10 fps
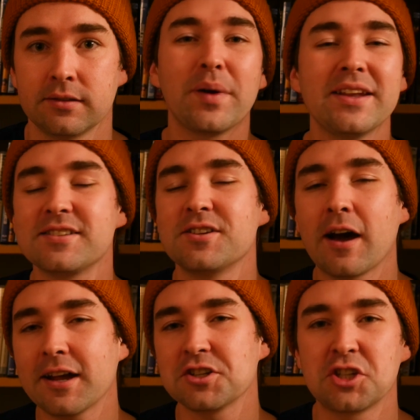But it's
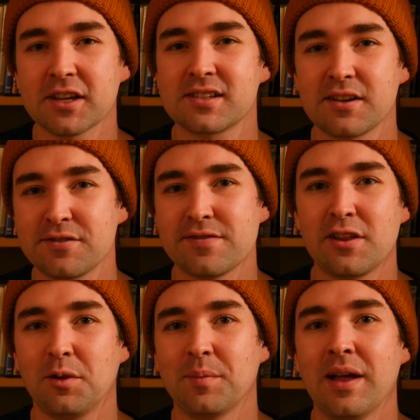not just a
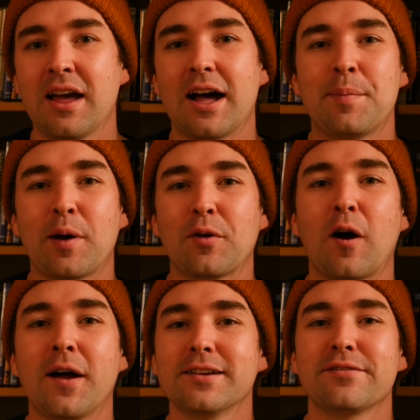film about
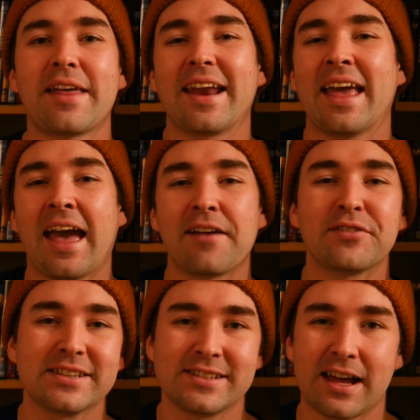all of that
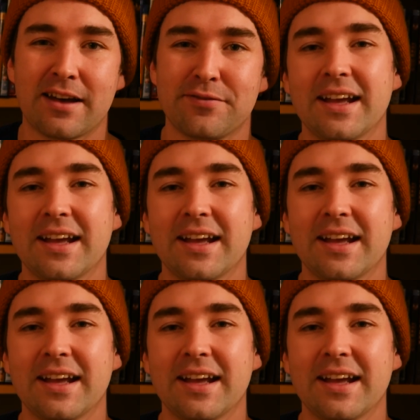heavy stuff.